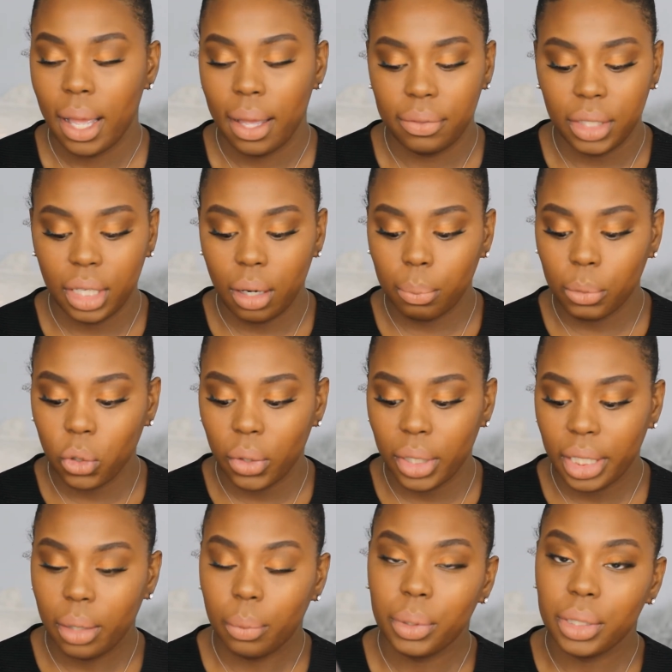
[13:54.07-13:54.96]
And then I'm
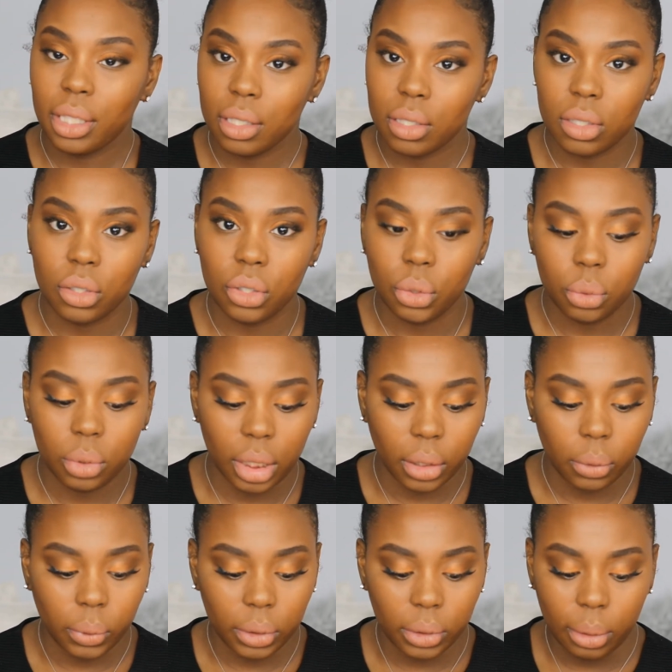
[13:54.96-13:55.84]
going in with this new
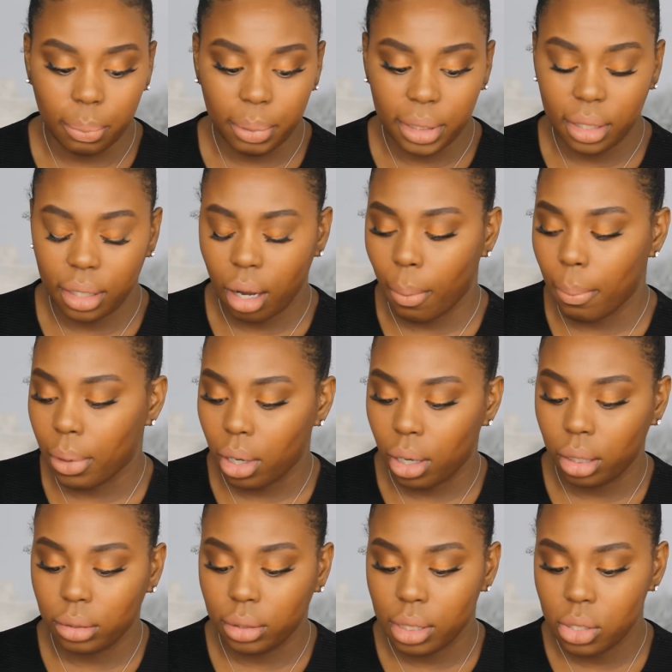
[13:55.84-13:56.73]
liquid lippy that I bought.